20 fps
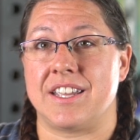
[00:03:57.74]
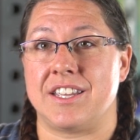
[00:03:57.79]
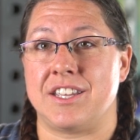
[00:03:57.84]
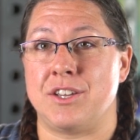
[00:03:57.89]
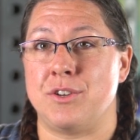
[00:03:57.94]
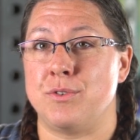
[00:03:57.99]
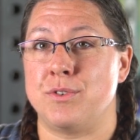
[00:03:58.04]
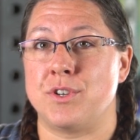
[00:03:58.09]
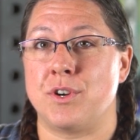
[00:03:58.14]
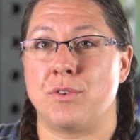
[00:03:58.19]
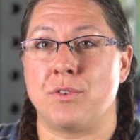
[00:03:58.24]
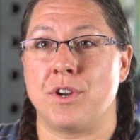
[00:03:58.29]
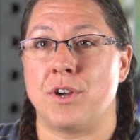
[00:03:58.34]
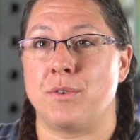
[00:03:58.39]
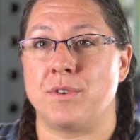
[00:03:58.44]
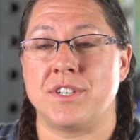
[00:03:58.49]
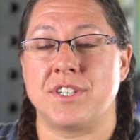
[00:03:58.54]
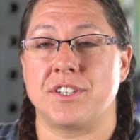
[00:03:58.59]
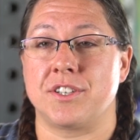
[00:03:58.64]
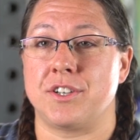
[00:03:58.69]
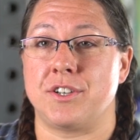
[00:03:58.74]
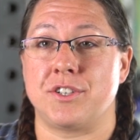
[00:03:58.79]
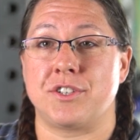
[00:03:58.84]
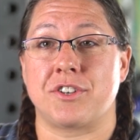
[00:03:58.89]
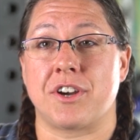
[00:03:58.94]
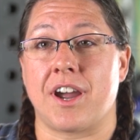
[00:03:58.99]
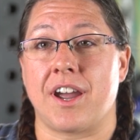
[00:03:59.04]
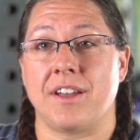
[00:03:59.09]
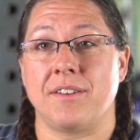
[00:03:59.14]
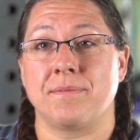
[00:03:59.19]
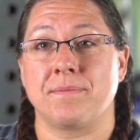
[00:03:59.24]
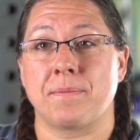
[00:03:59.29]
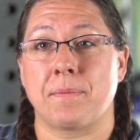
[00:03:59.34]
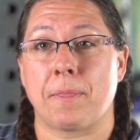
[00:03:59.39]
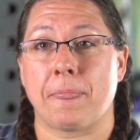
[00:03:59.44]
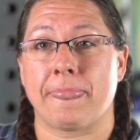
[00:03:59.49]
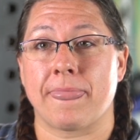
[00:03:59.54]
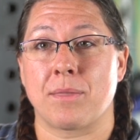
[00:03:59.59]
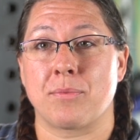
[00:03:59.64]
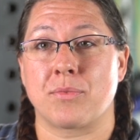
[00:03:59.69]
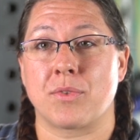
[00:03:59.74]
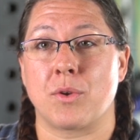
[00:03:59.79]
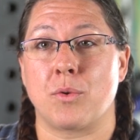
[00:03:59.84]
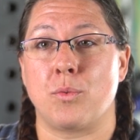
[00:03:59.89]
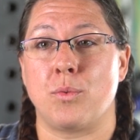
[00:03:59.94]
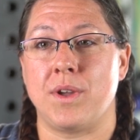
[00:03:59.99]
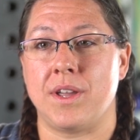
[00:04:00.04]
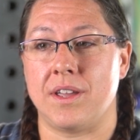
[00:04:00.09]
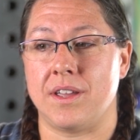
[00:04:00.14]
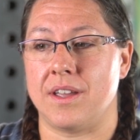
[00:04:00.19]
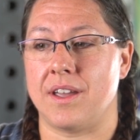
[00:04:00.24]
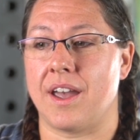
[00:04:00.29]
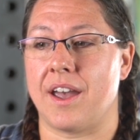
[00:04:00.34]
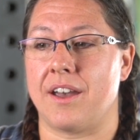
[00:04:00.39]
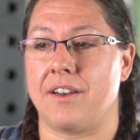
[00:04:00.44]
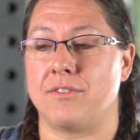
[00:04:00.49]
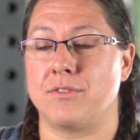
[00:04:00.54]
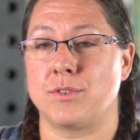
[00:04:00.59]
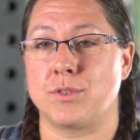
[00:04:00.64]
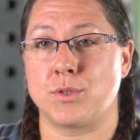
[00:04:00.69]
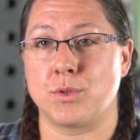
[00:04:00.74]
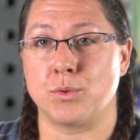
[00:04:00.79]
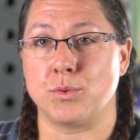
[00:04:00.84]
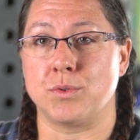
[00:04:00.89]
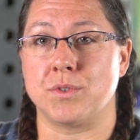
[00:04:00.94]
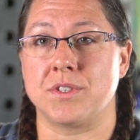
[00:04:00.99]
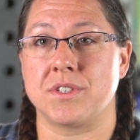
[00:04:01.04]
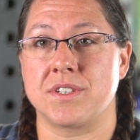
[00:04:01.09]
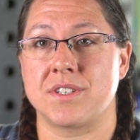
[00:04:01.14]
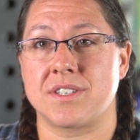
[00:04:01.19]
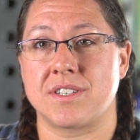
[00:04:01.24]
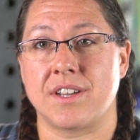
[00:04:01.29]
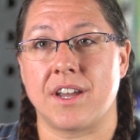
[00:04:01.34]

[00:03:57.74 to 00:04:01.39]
You don't know until you try. We have the tools